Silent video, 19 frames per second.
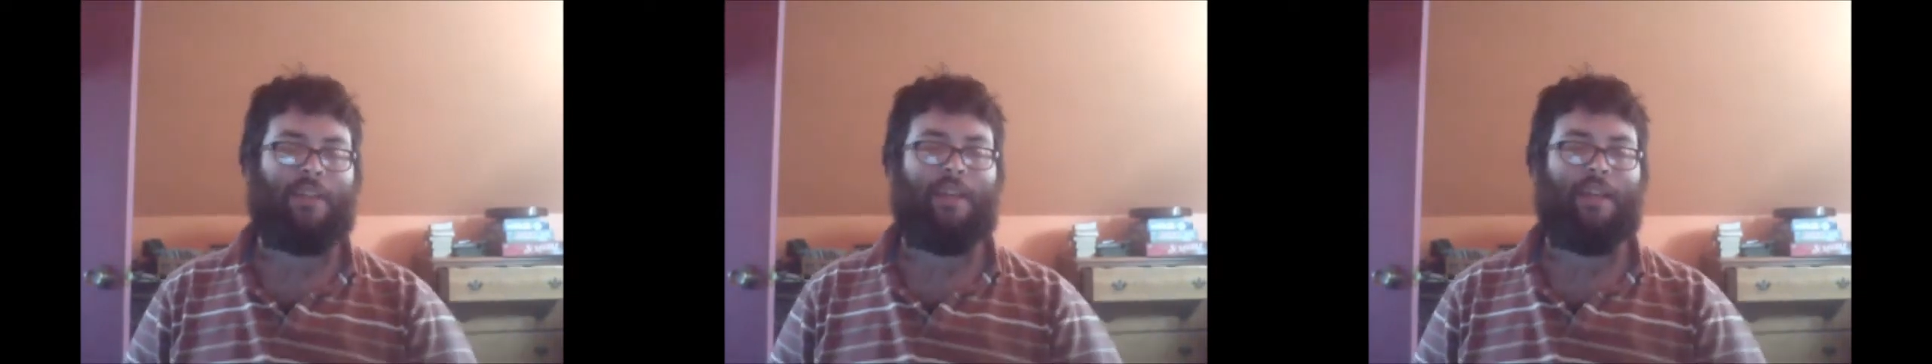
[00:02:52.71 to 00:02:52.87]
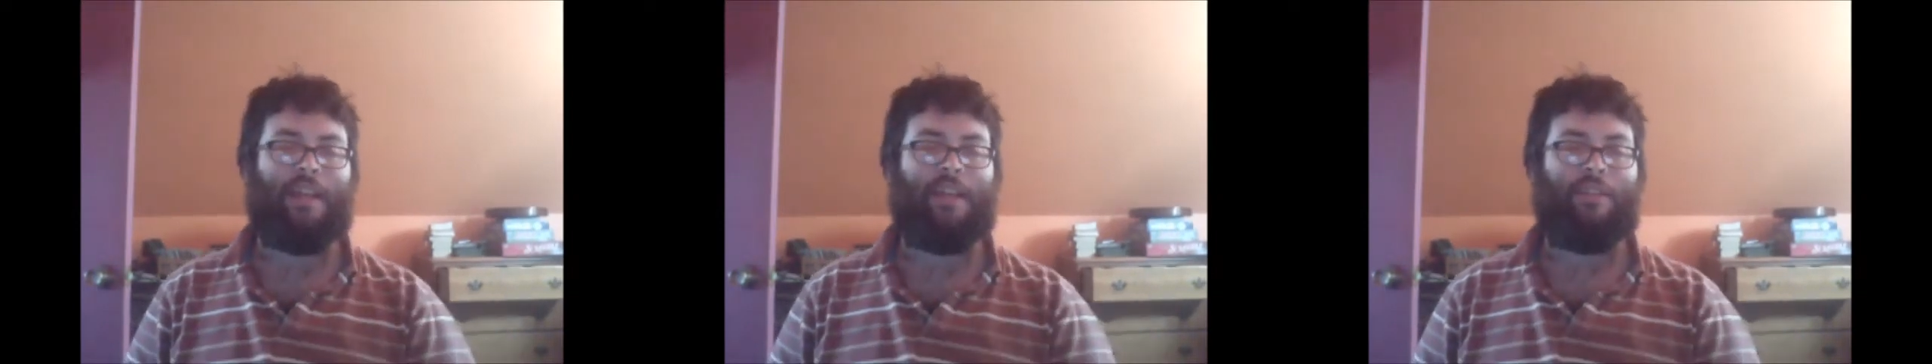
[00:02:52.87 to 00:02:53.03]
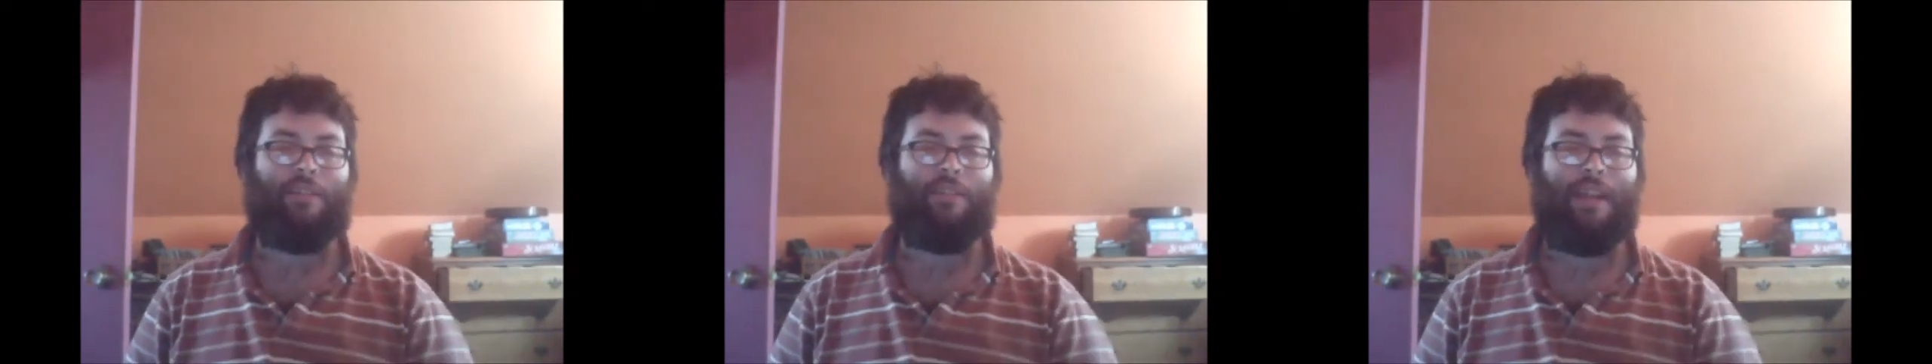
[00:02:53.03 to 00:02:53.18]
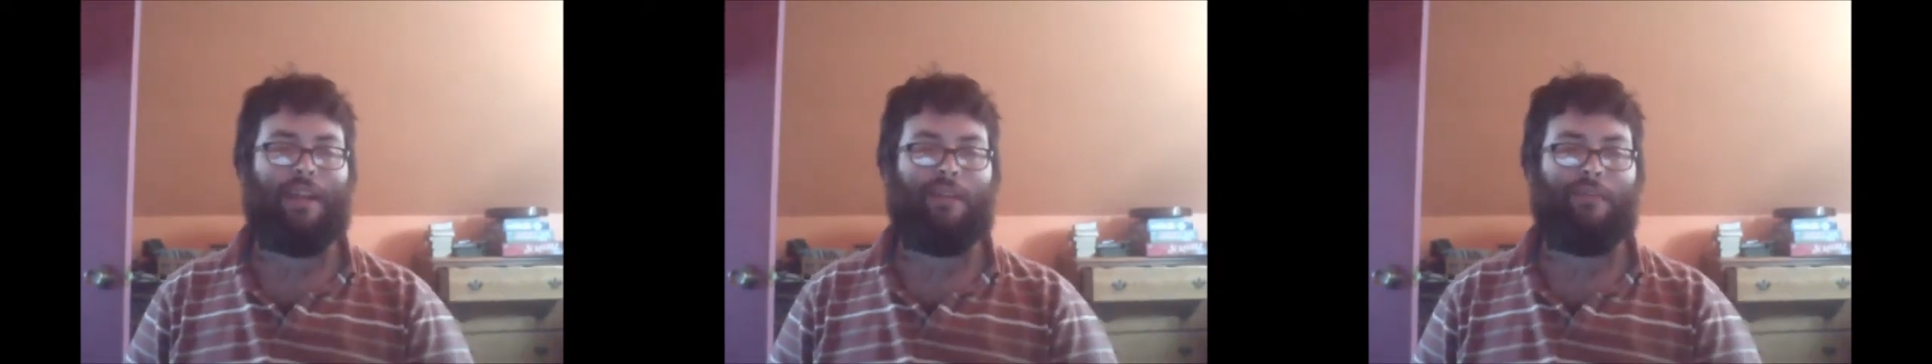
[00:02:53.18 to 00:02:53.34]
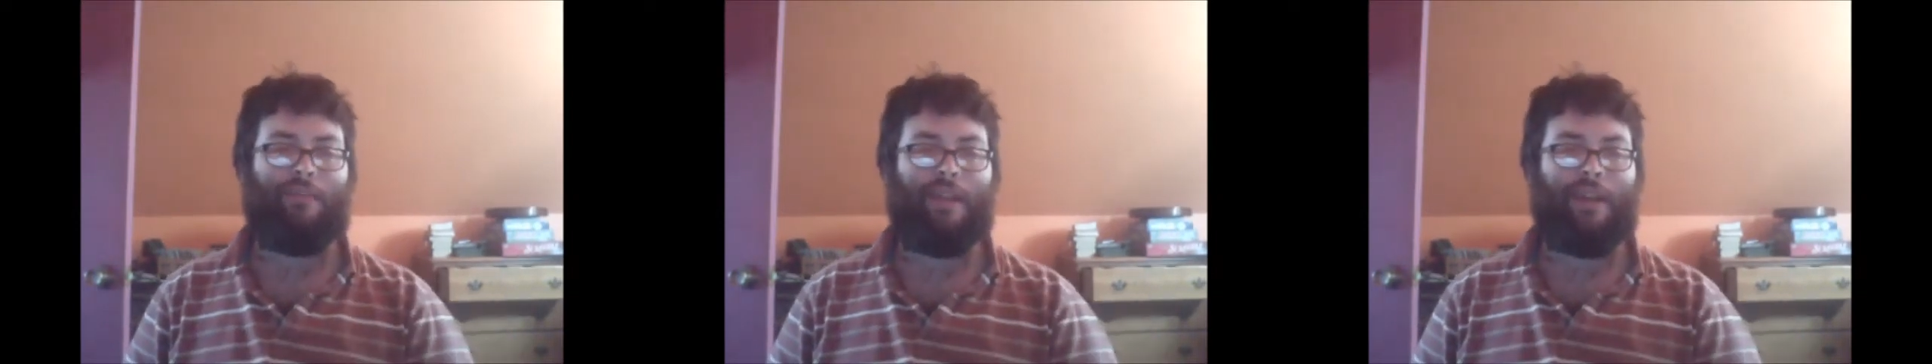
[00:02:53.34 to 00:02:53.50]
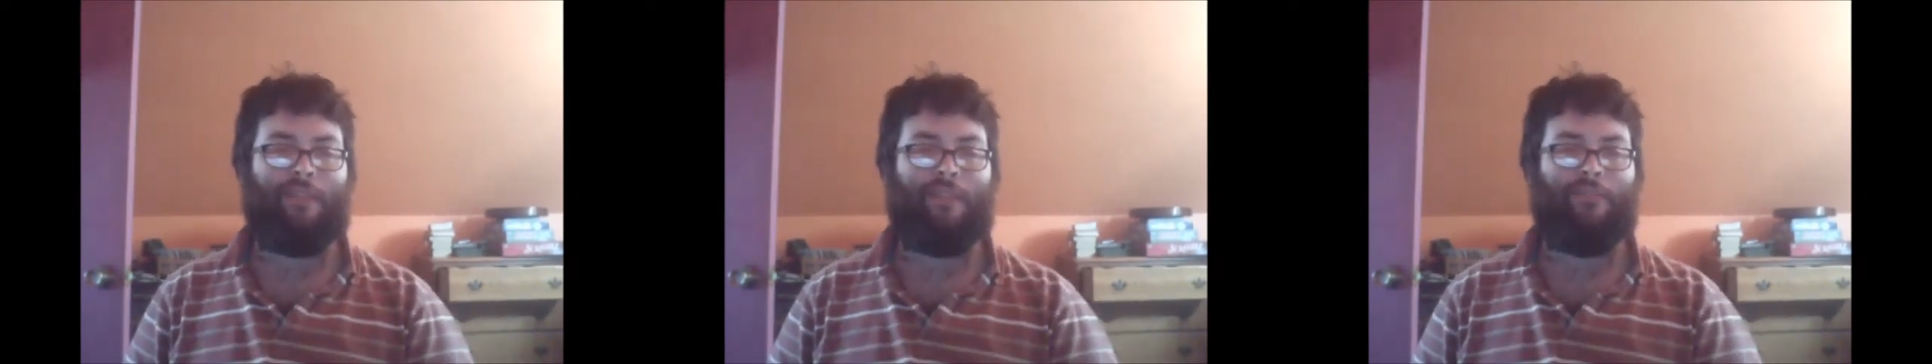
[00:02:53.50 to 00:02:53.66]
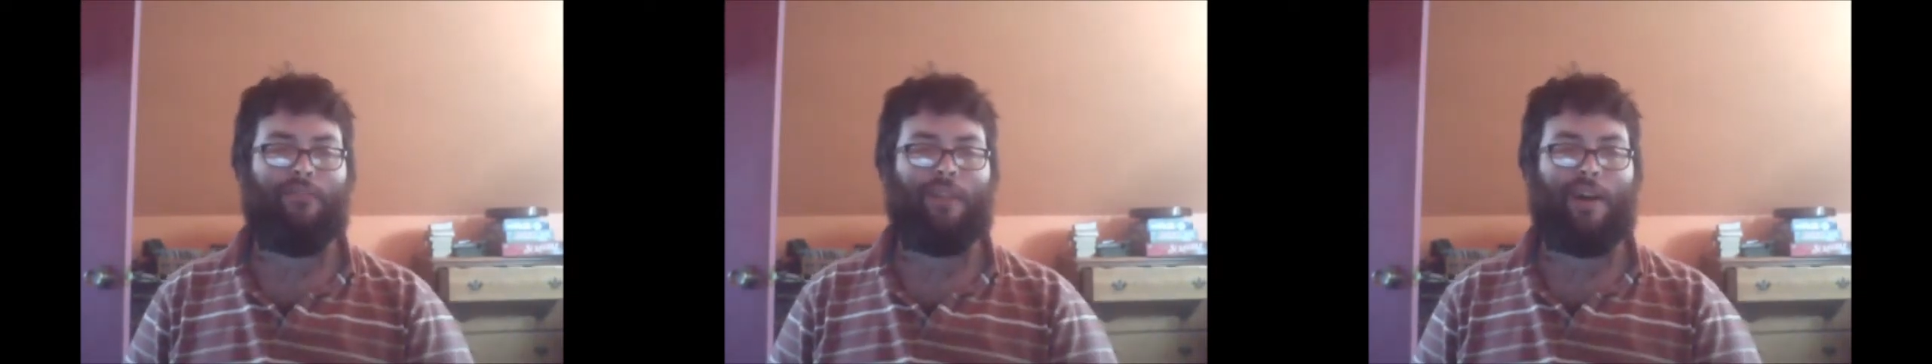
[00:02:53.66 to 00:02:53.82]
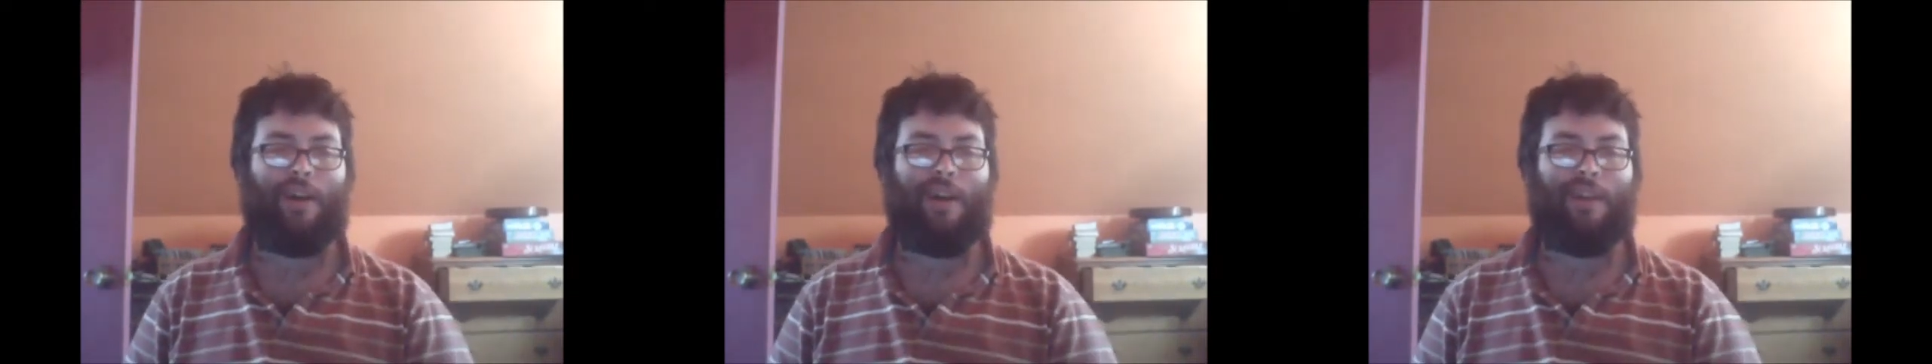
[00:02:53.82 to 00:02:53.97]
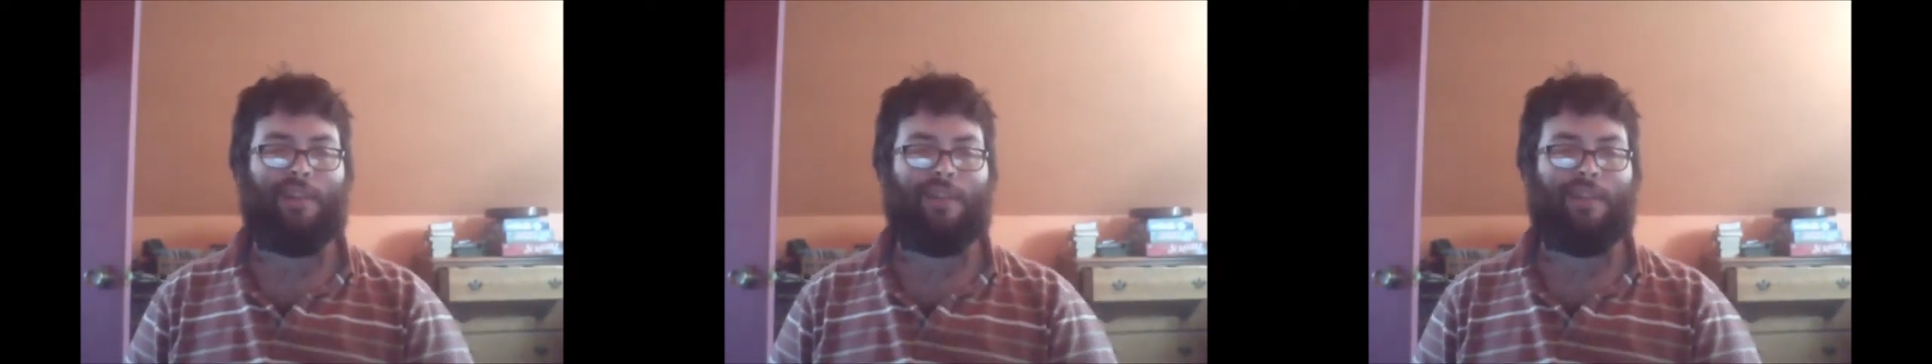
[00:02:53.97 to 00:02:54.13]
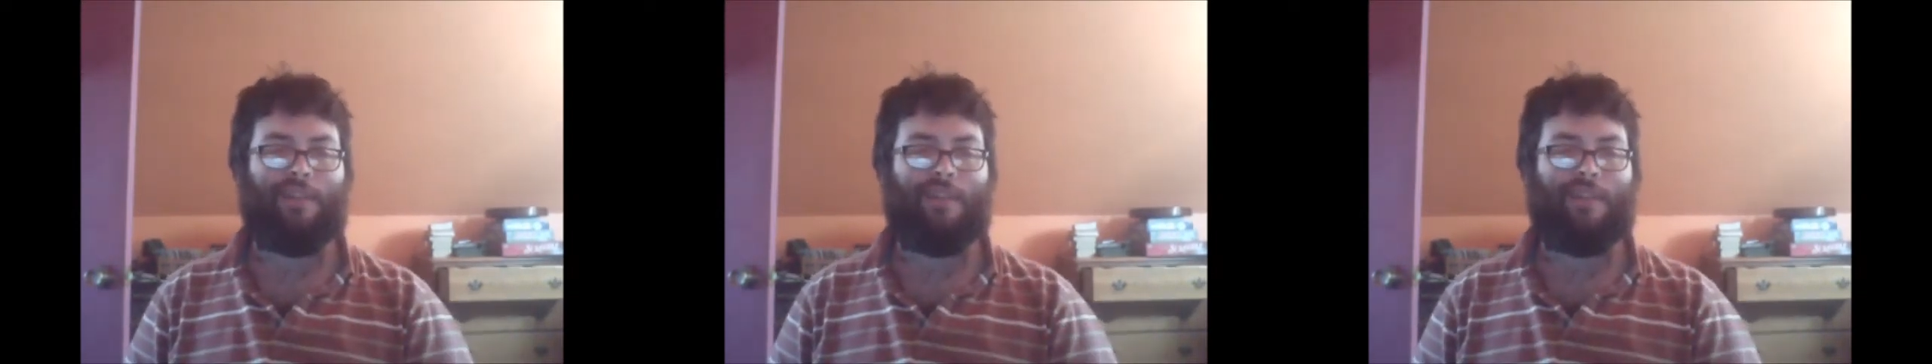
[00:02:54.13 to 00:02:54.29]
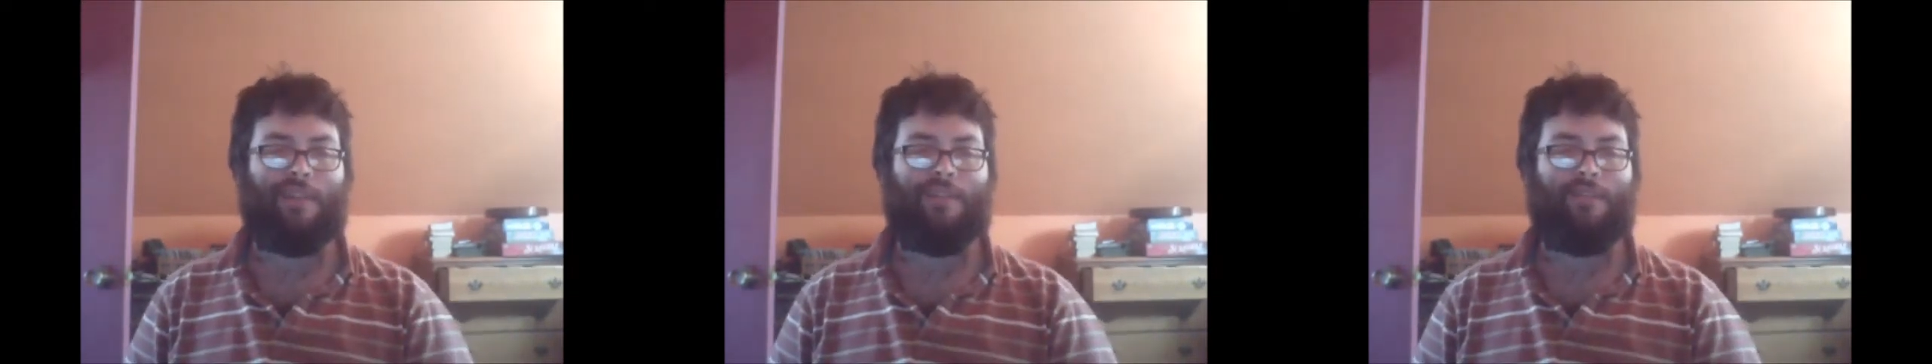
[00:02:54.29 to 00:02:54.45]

great great grandfather